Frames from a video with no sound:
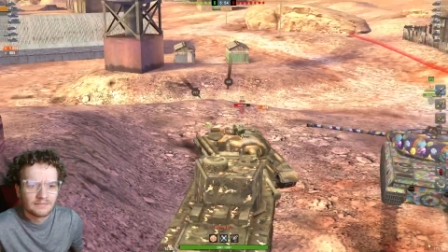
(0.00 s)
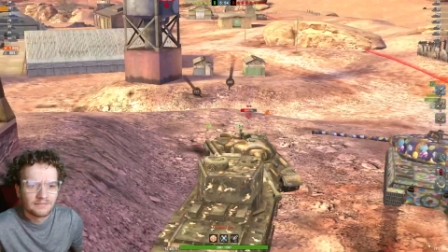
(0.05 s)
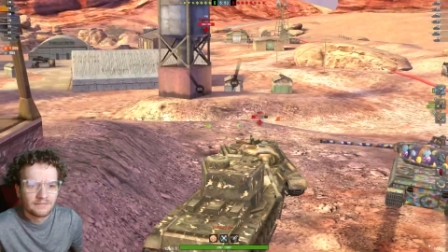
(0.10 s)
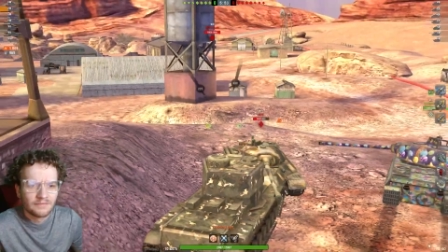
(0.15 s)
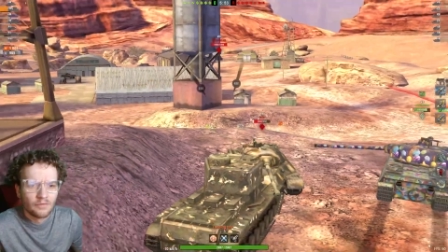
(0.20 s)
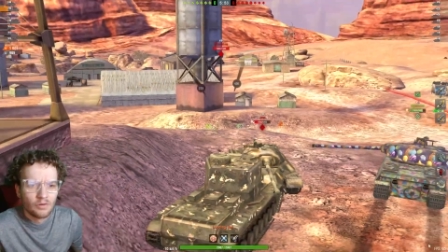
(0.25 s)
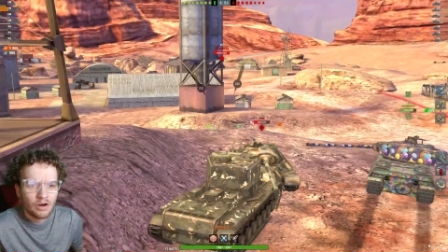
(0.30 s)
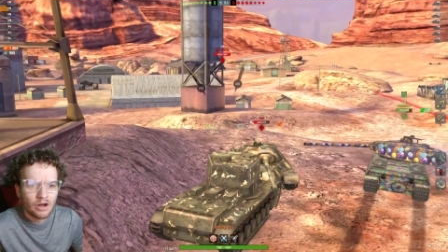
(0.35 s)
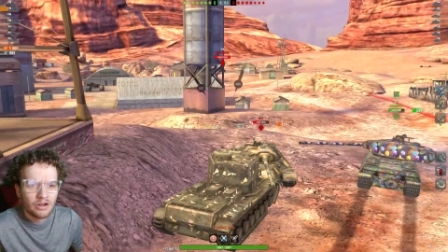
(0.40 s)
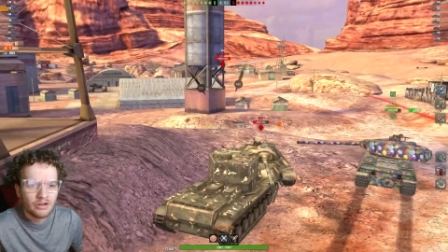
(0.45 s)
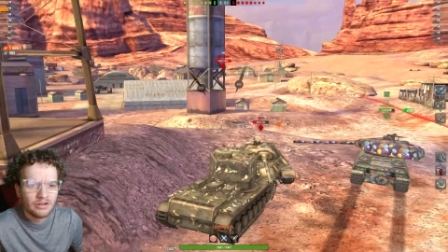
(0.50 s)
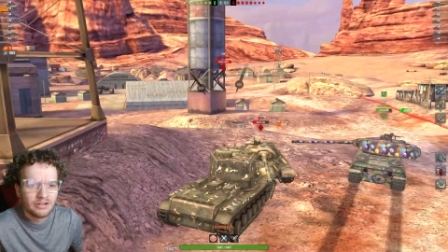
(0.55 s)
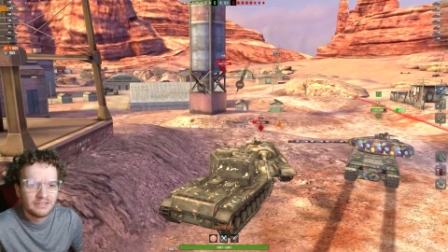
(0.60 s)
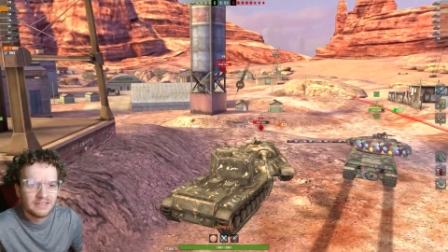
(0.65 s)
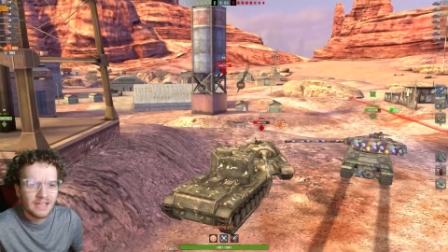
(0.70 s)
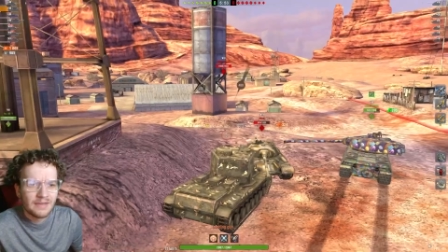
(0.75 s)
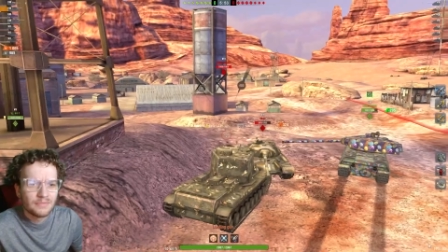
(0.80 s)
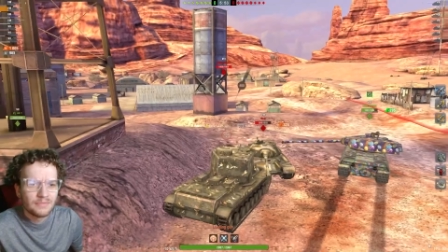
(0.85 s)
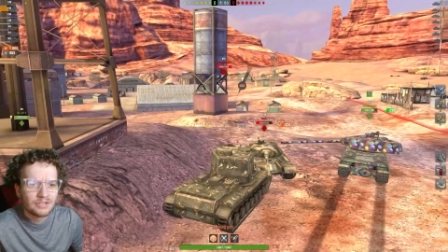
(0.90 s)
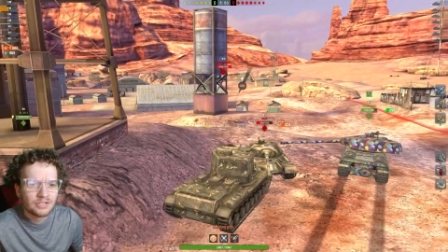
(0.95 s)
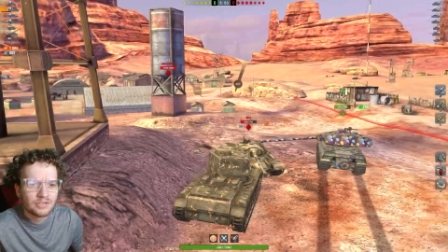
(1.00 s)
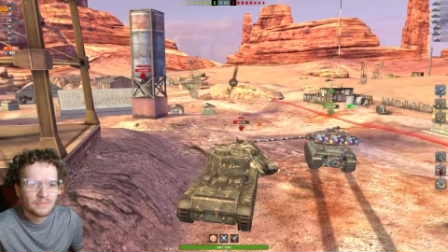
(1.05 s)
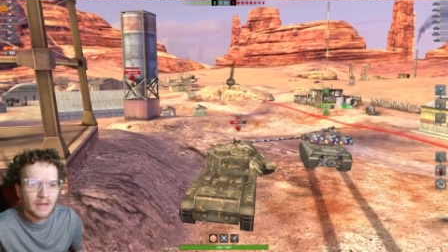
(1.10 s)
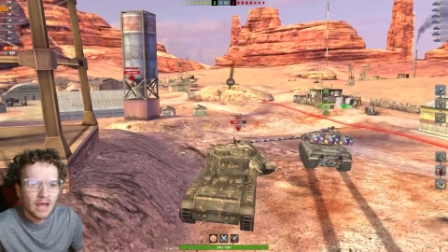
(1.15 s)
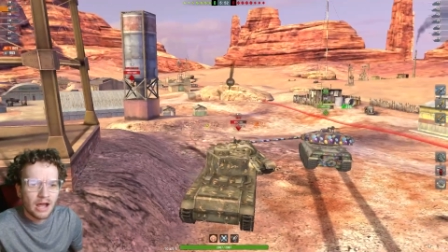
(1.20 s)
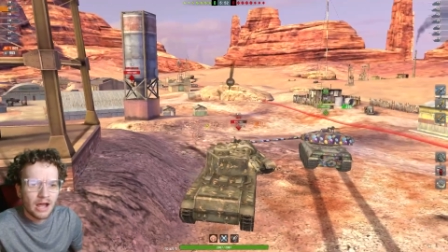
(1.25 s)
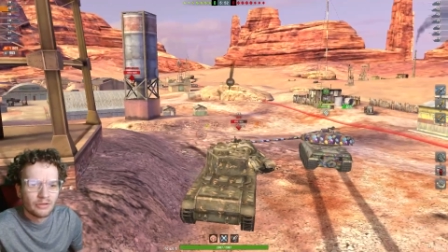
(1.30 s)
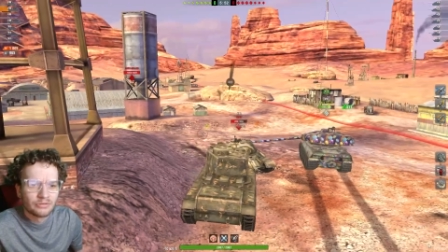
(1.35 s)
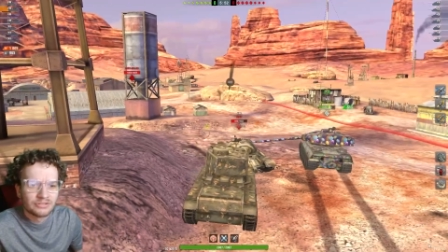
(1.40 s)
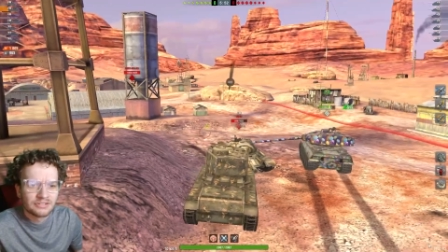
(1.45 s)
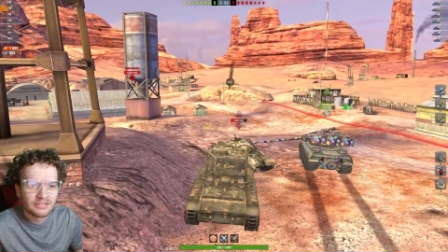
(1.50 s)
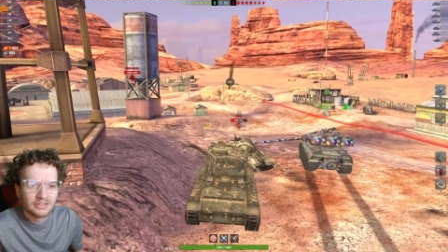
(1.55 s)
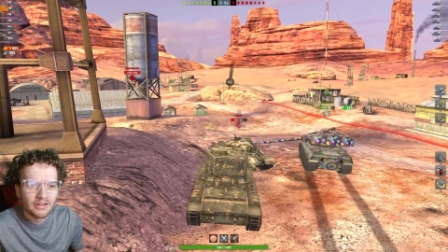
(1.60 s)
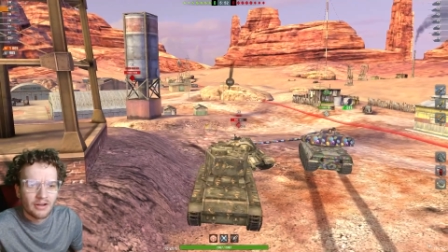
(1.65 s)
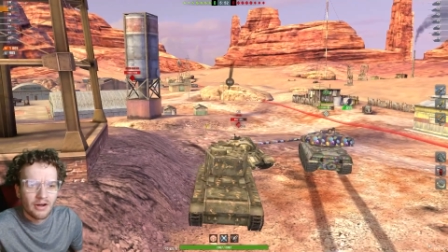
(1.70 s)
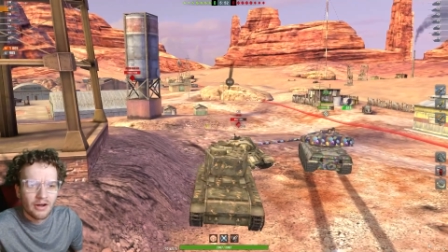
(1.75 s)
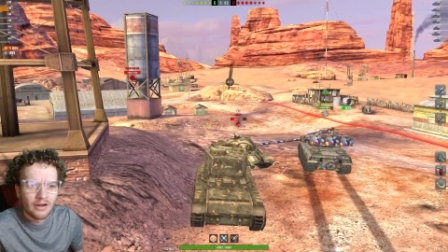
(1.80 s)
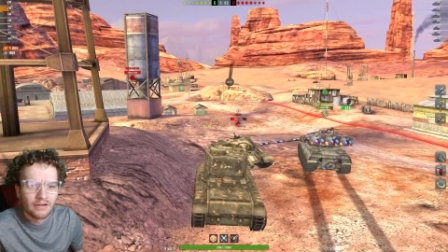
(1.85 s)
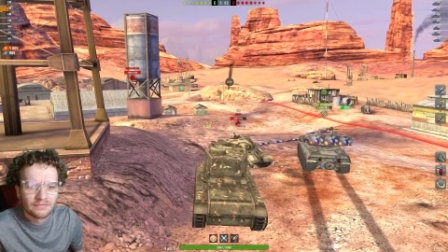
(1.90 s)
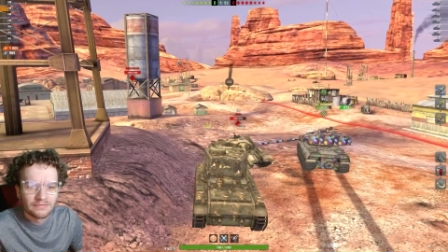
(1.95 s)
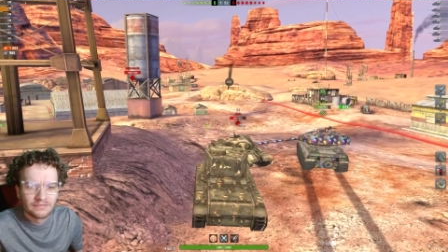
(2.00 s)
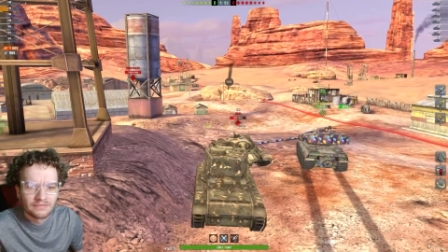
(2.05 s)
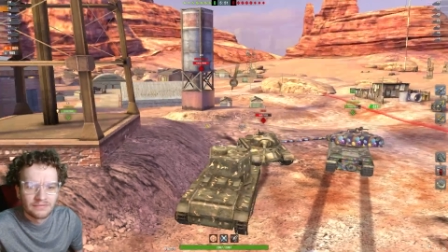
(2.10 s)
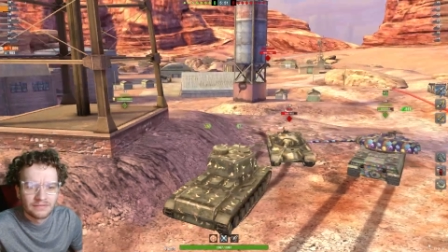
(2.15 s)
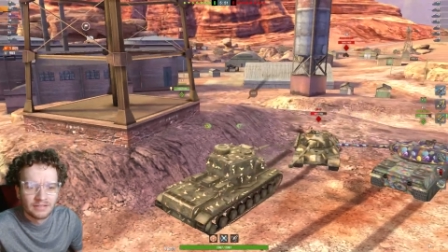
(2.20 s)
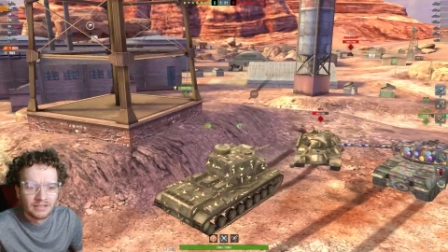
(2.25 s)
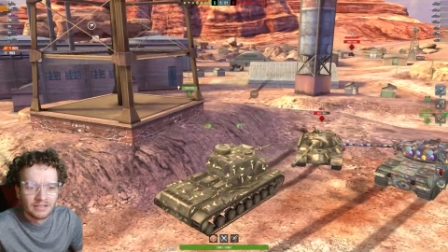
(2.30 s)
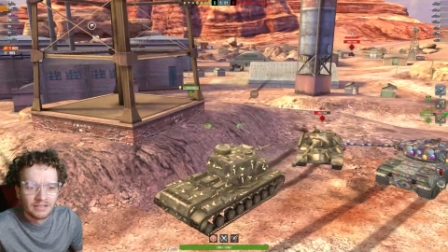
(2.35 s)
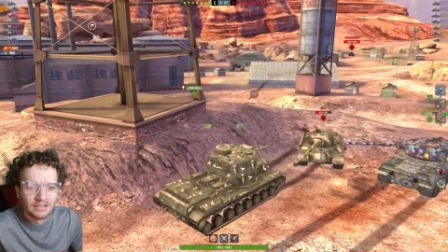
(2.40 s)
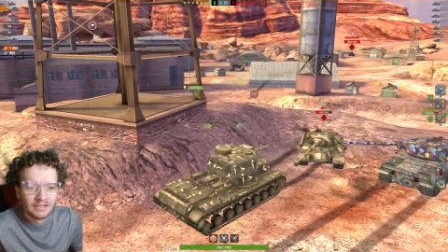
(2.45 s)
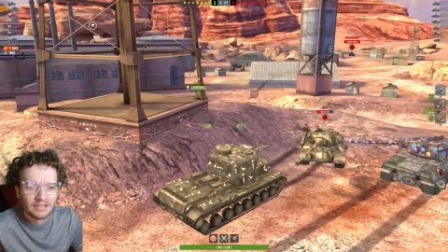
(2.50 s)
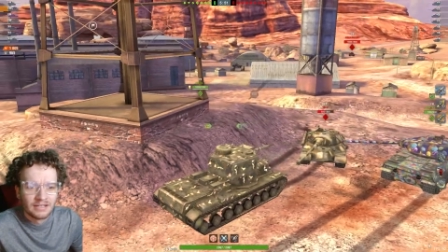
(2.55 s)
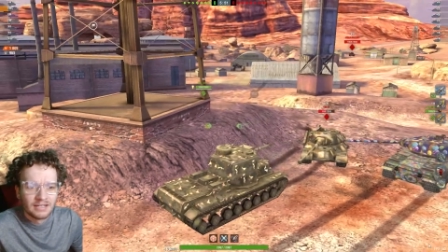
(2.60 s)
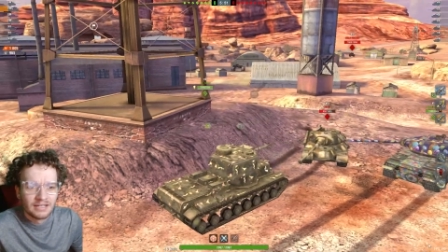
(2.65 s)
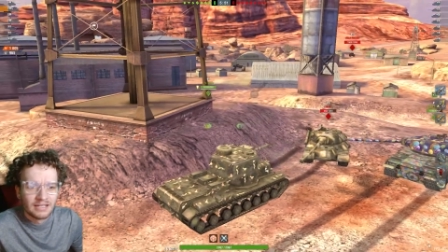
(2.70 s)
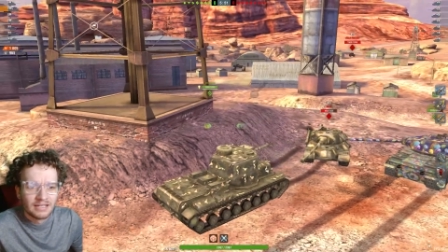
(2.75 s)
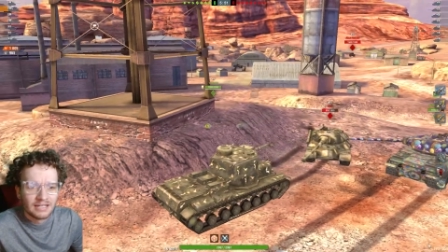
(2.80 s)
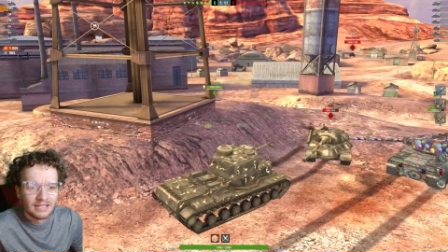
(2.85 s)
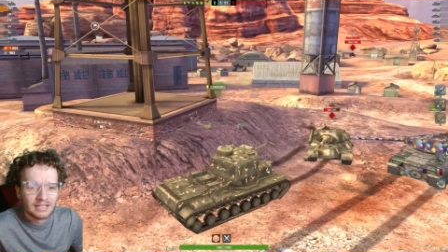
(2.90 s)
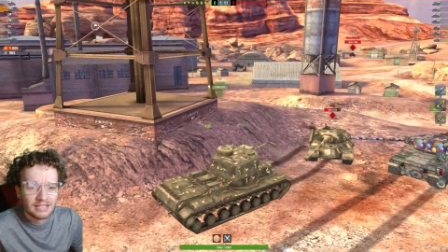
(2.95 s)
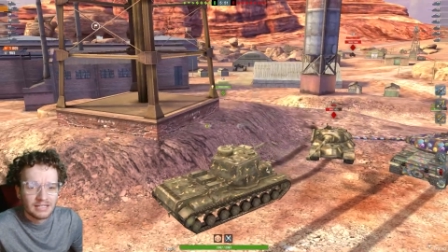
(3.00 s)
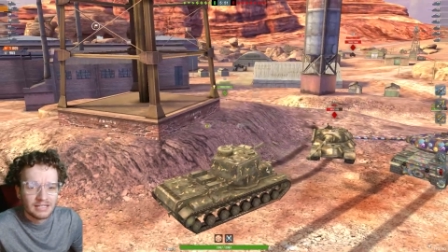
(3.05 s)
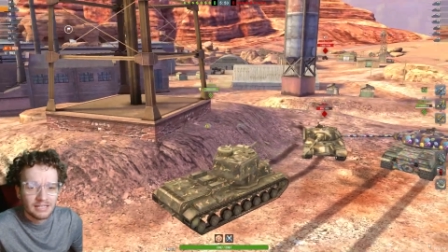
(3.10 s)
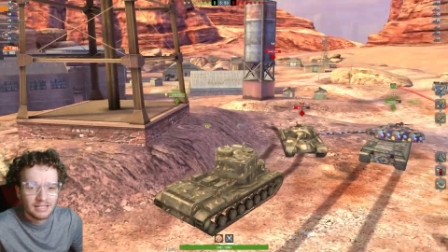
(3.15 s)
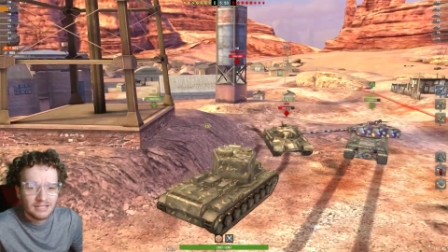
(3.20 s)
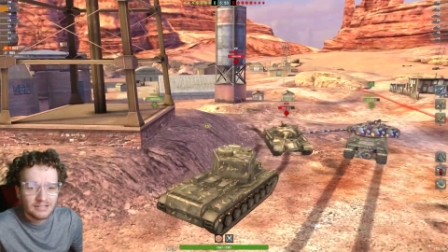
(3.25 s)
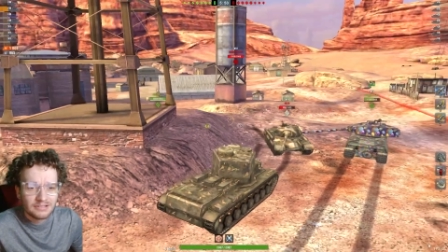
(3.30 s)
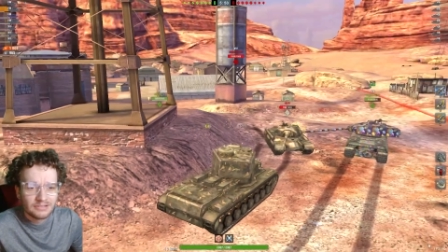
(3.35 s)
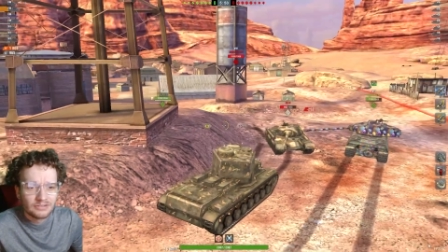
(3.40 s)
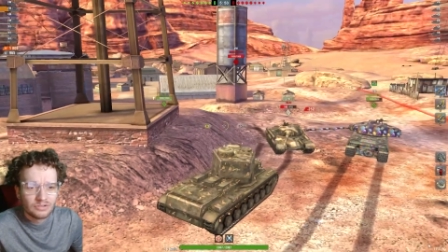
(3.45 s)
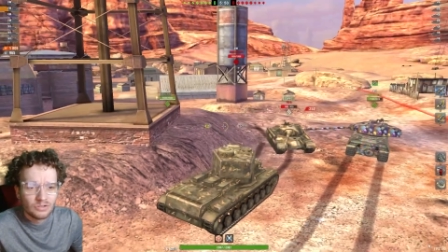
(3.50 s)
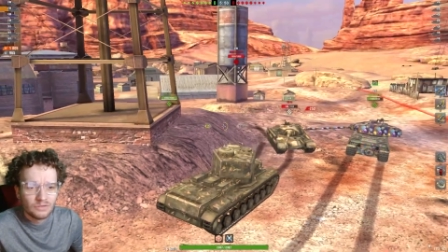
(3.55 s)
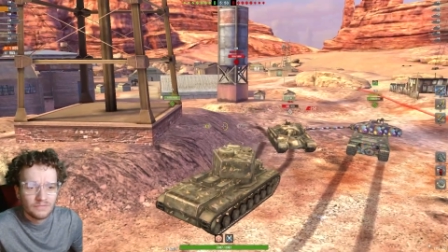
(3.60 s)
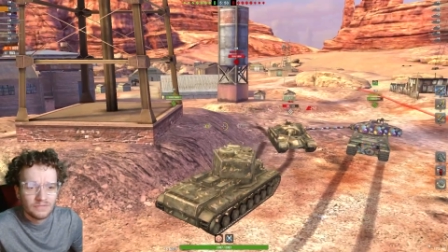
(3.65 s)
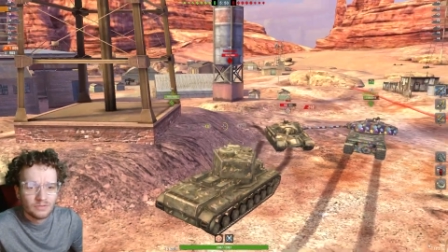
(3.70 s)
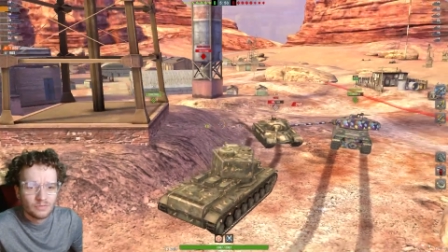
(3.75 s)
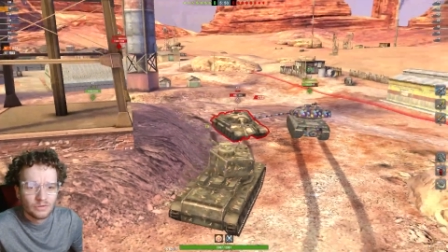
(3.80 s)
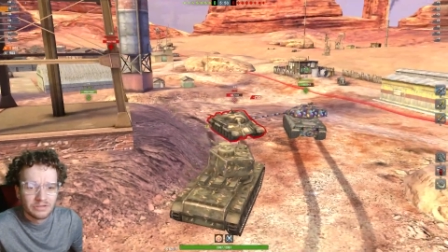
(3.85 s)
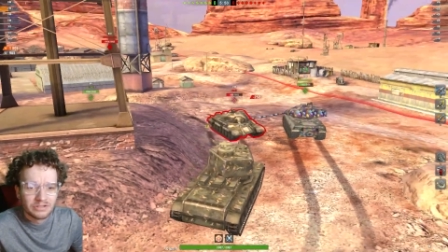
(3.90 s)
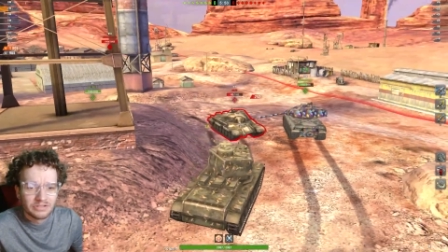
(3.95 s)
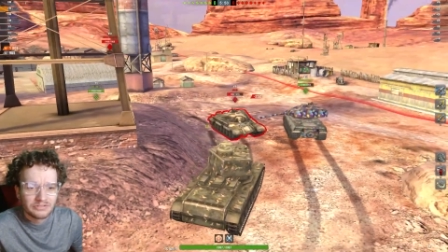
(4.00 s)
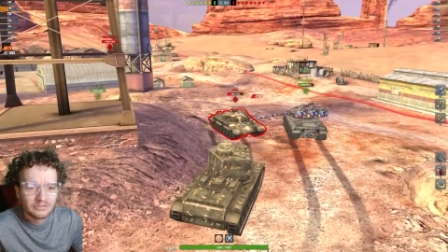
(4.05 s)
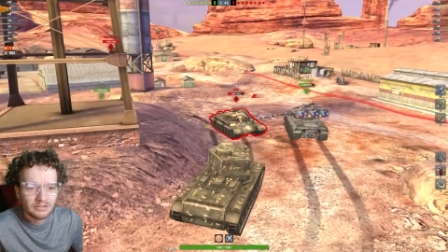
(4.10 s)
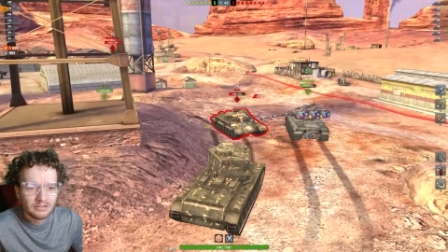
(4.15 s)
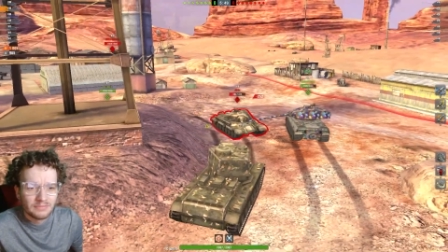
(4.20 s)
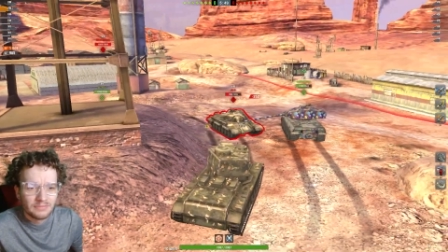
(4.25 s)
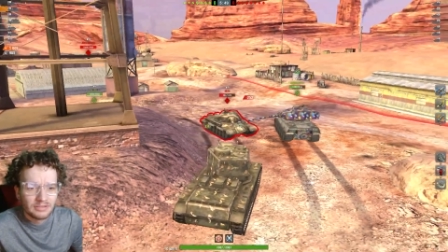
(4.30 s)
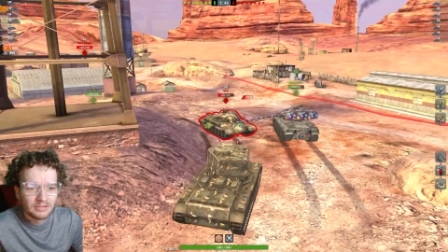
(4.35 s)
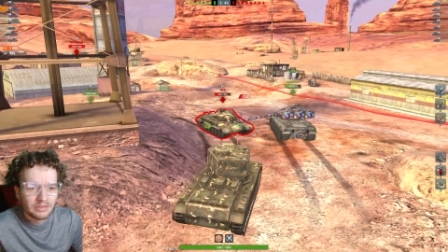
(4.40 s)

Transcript: 400 damage bounced off. And it is a 2v1. It's going to be a